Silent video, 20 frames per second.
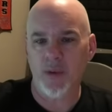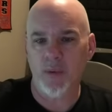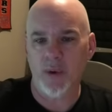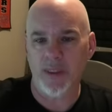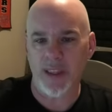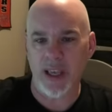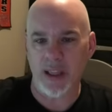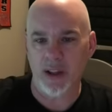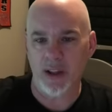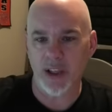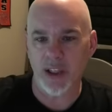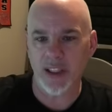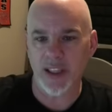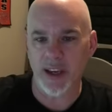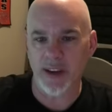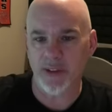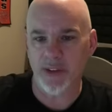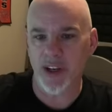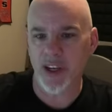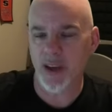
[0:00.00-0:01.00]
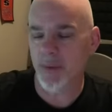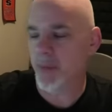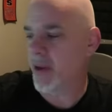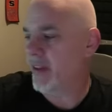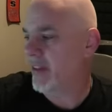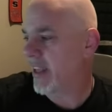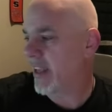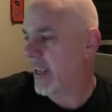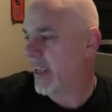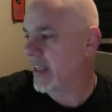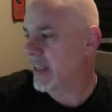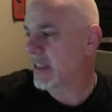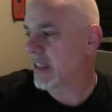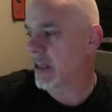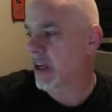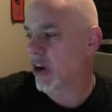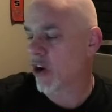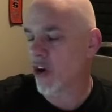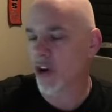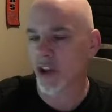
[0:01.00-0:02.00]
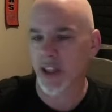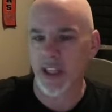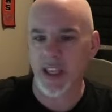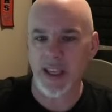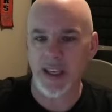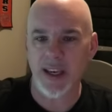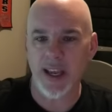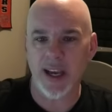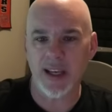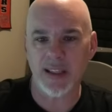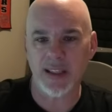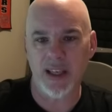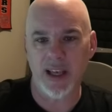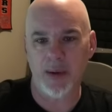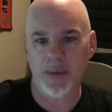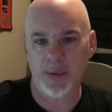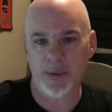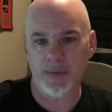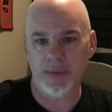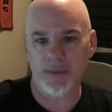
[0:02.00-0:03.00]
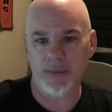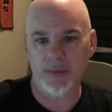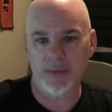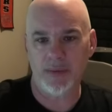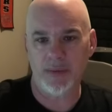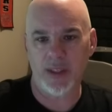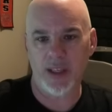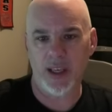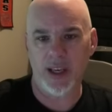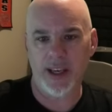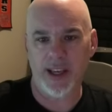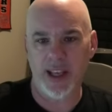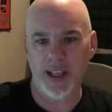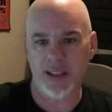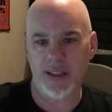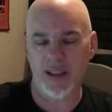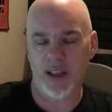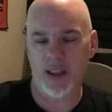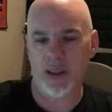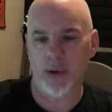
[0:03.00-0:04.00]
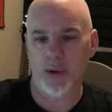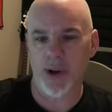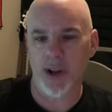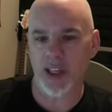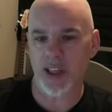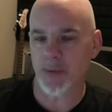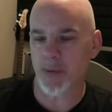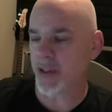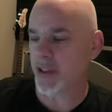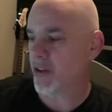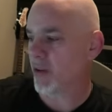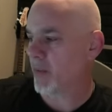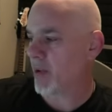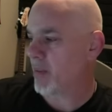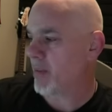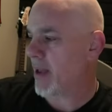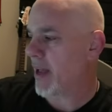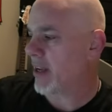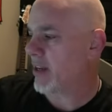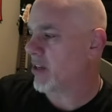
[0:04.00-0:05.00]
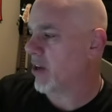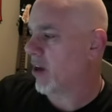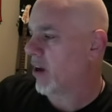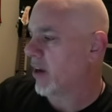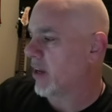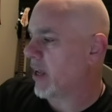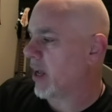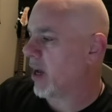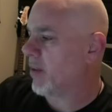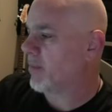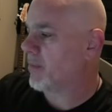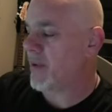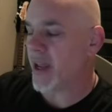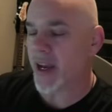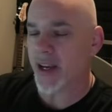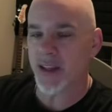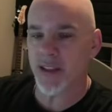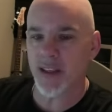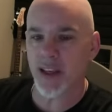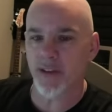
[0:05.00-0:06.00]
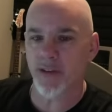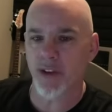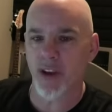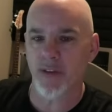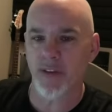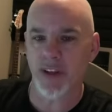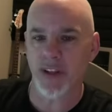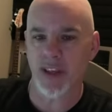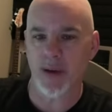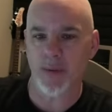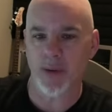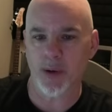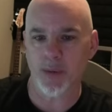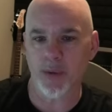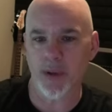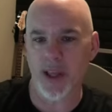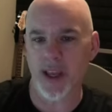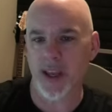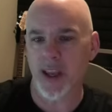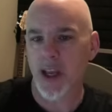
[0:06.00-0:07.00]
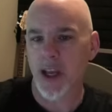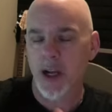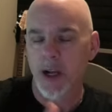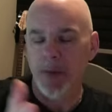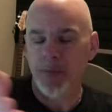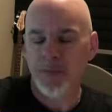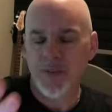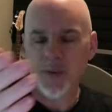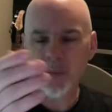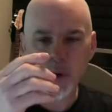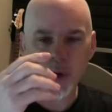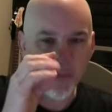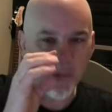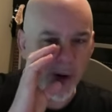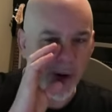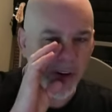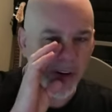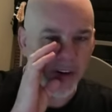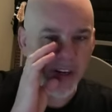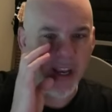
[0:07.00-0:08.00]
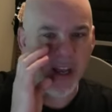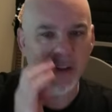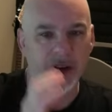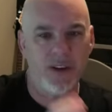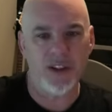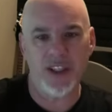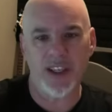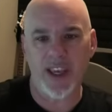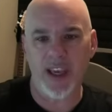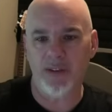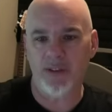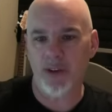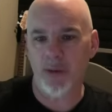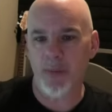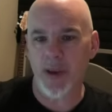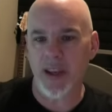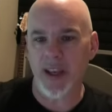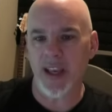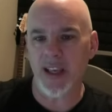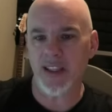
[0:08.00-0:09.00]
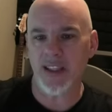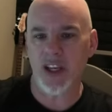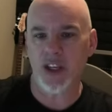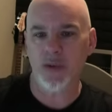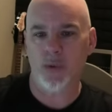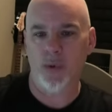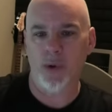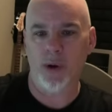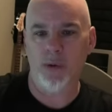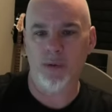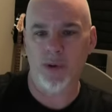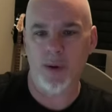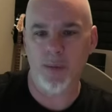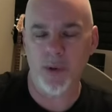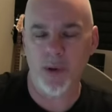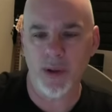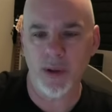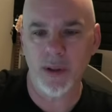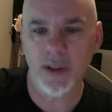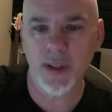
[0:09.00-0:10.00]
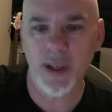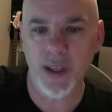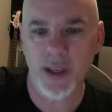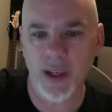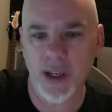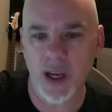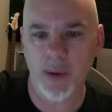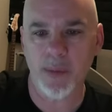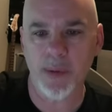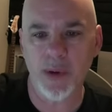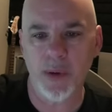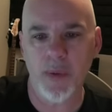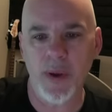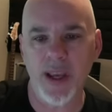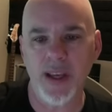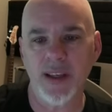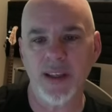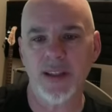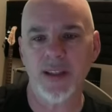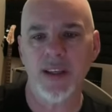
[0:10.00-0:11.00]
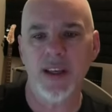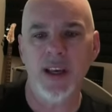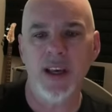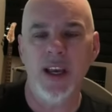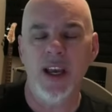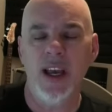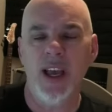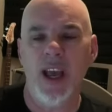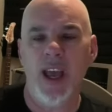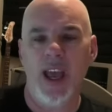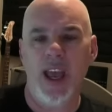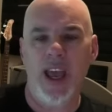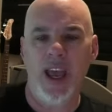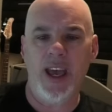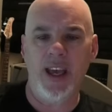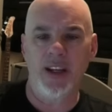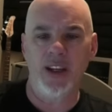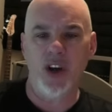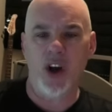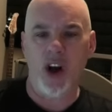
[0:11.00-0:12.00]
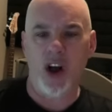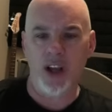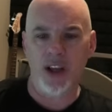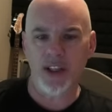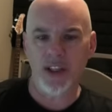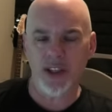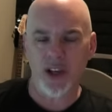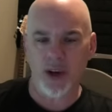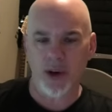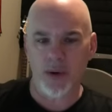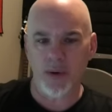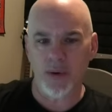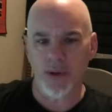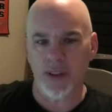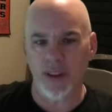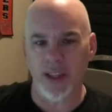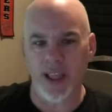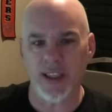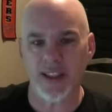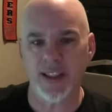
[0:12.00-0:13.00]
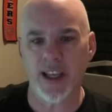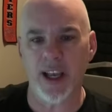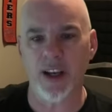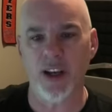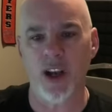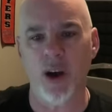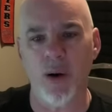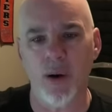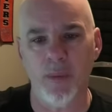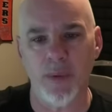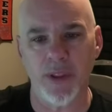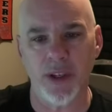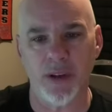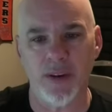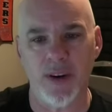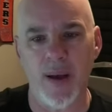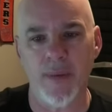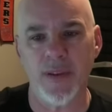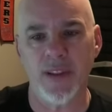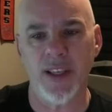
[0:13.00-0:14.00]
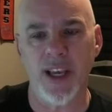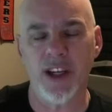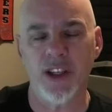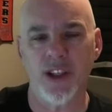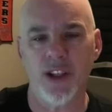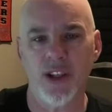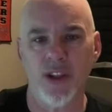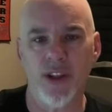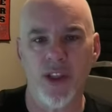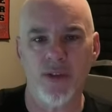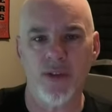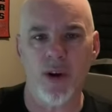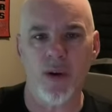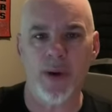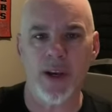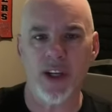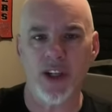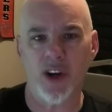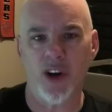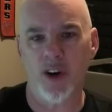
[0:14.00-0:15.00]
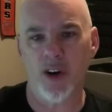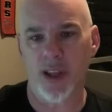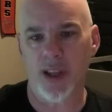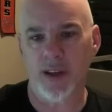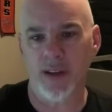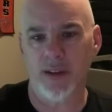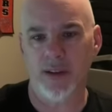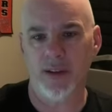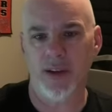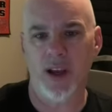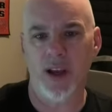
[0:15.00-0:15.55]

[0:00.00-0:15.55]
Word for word: what that looks like for him, but he's currently next up against Sith Lord SB. So it'll be Mad Dog up next if he's able to play. Bookmark your calendars again for Big AZ's Royal Rumble in a couple of weeks. And also, let's get going with the Craps Nation throwing tourney.